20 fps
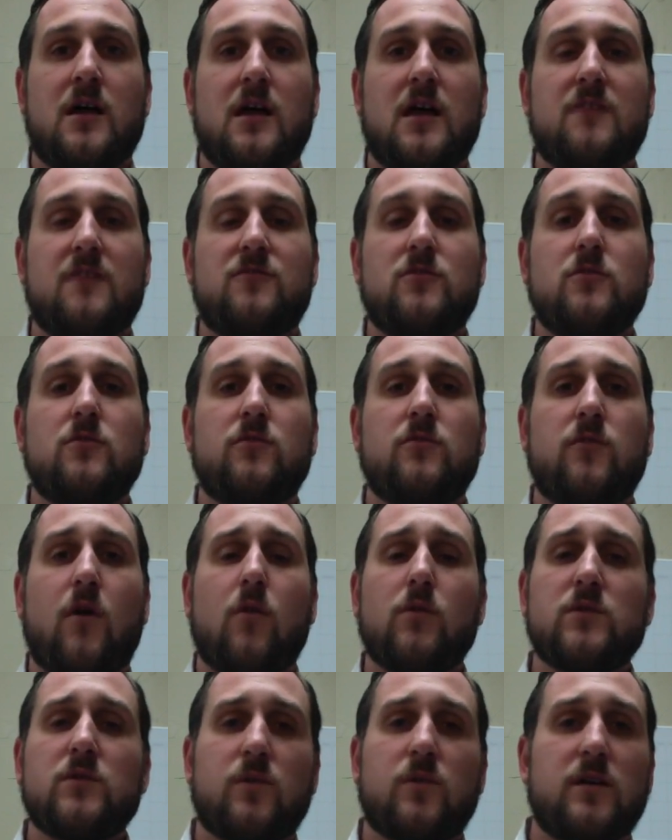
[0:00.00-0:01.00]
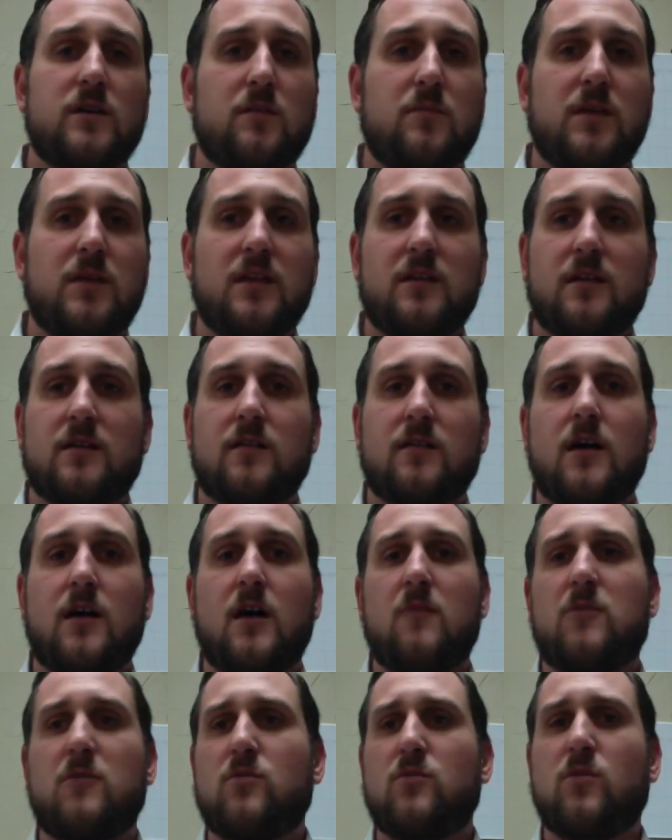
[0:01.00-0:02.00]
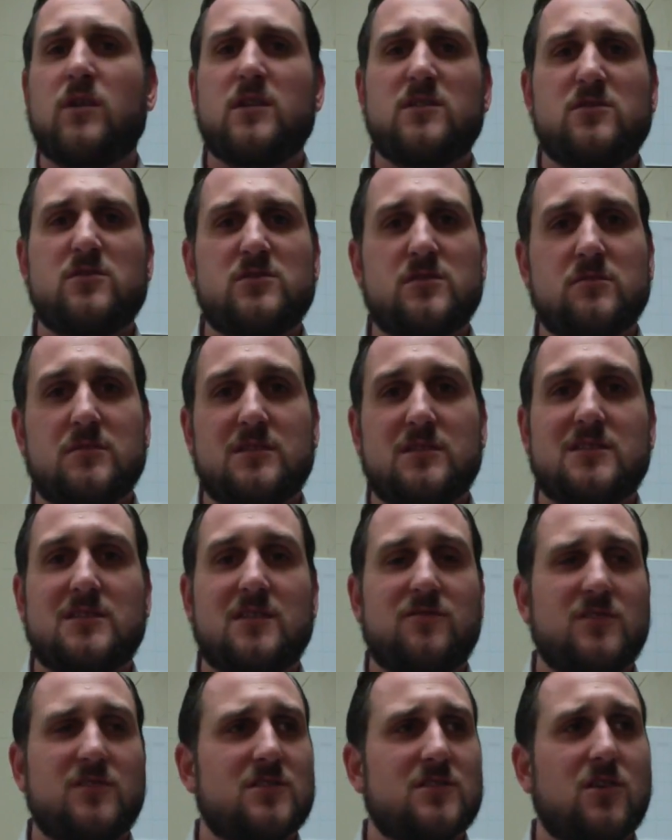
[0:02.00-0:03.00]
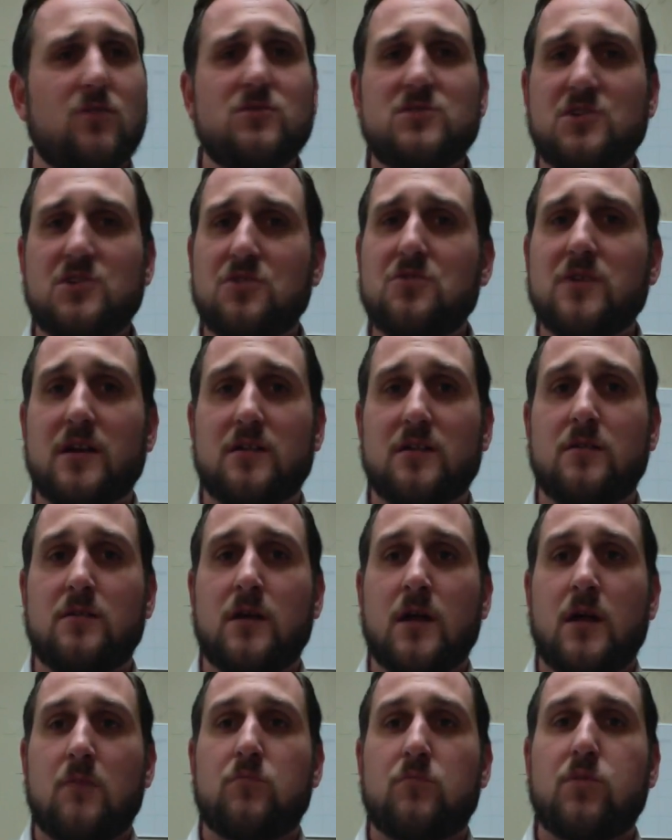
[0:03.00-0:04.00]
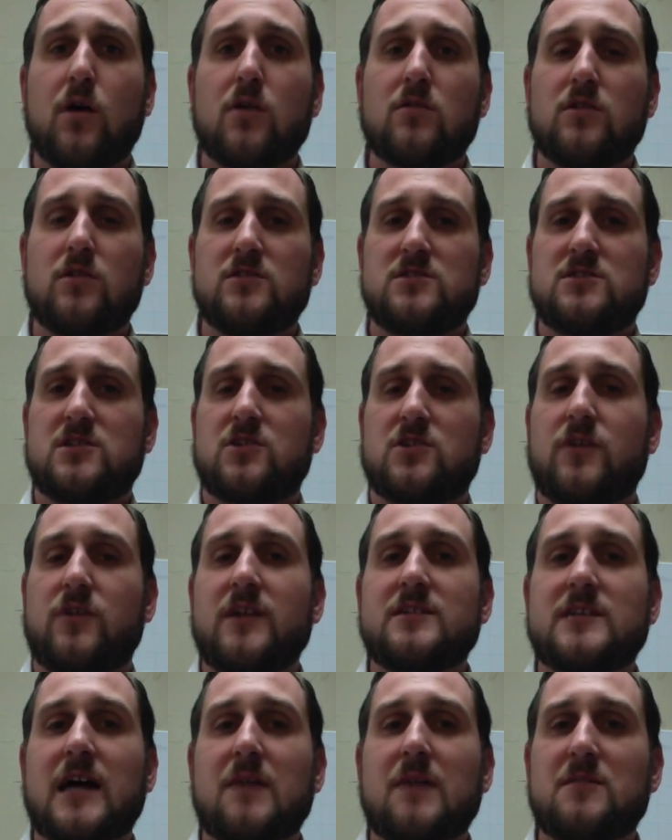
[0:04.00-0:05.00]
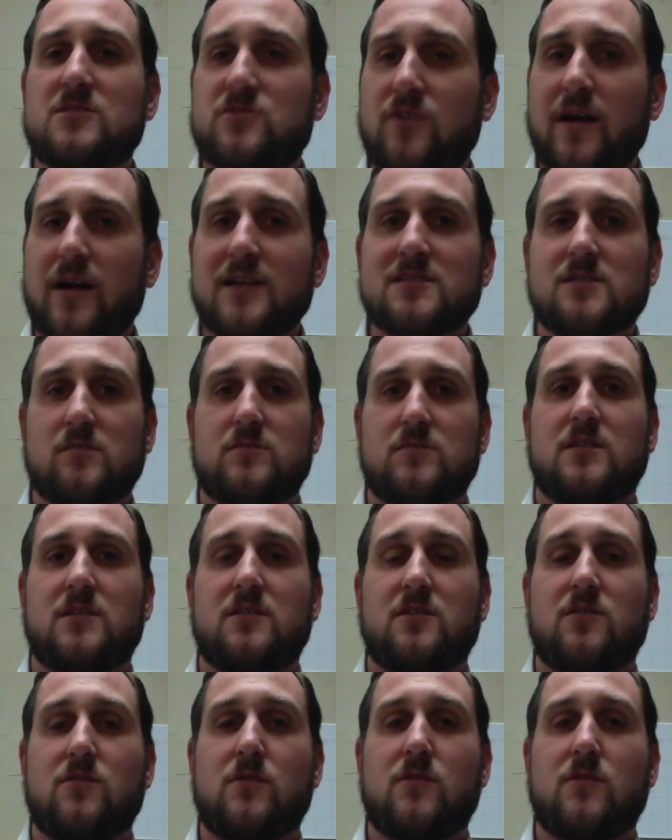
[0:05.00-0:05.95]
If you've always wanted to be in a club or you want to do something different, go do it. Block lunch is a great time to try something new.